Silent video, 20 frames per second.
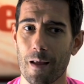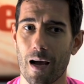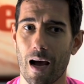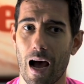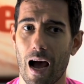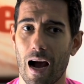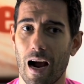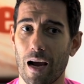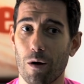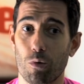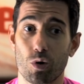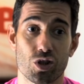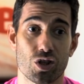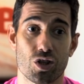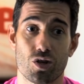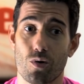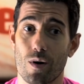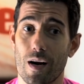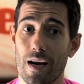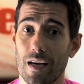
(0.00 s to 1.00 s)
And I was
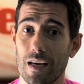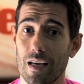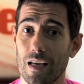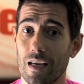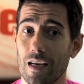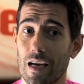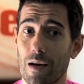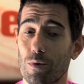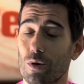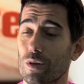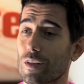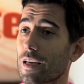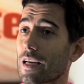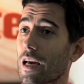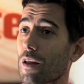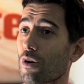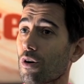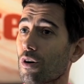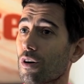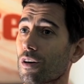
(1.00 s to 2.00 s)
training every day
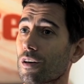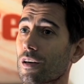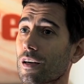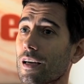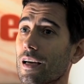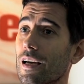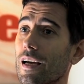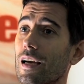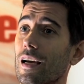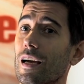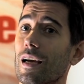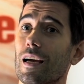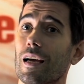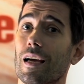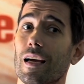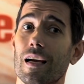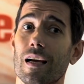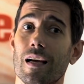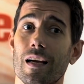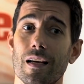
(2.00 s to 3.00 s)
at home.
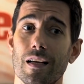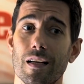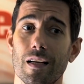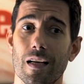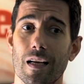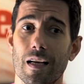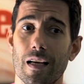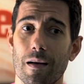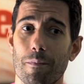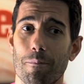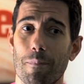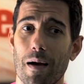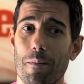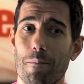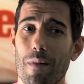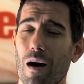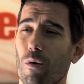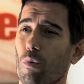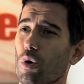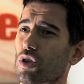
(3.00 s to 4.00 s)
My
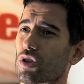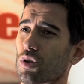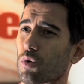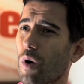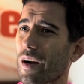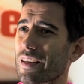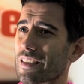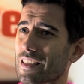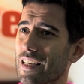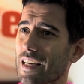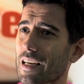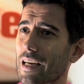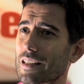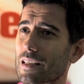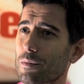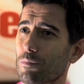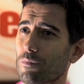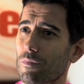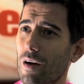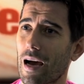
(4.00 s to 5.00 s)
mom was quite sick at
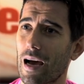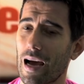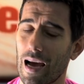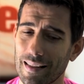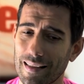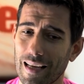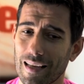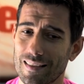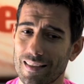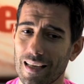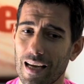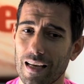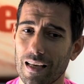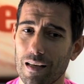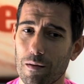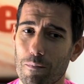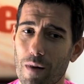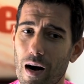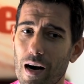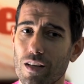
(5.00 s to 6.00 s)
that time
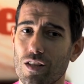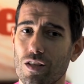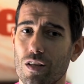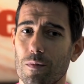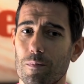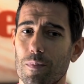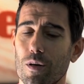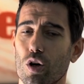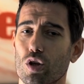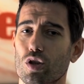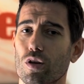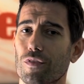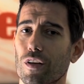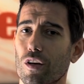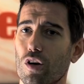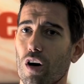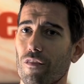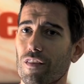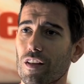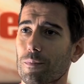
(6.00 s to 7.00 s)
in March because of the
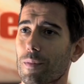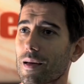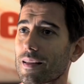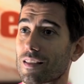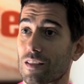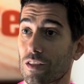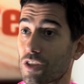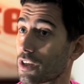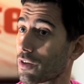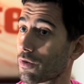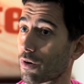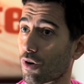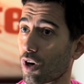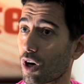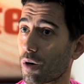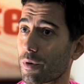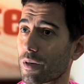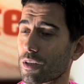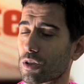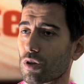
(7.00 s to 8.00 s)
COVID, but she
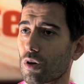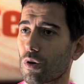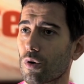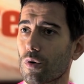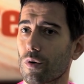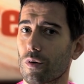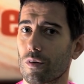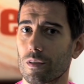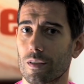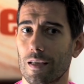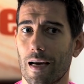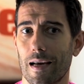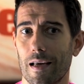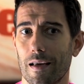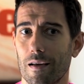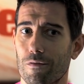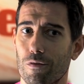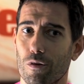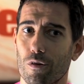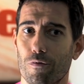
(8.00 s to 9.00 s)
recovered. So
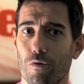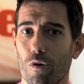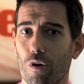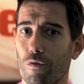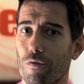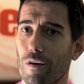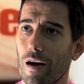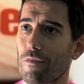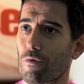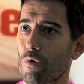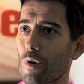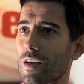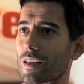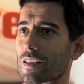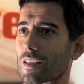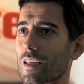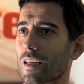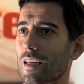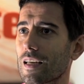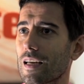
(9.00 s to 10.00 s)
yeah, for 4 or 5
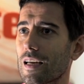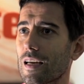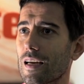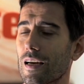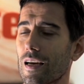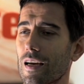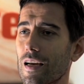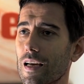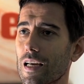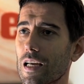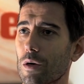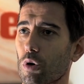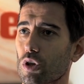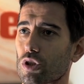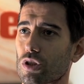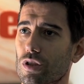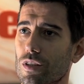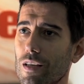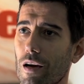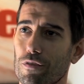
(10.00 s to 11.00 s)
weeks it
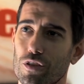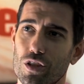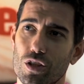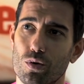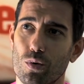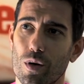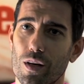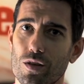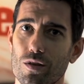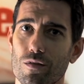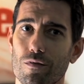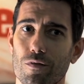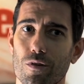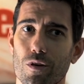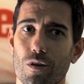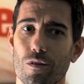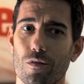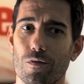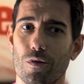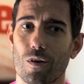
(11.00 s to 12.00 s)
was a tough situation
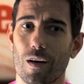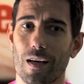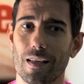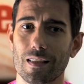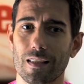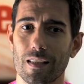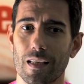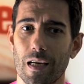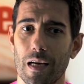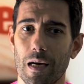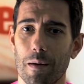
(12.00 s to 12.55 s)
for us.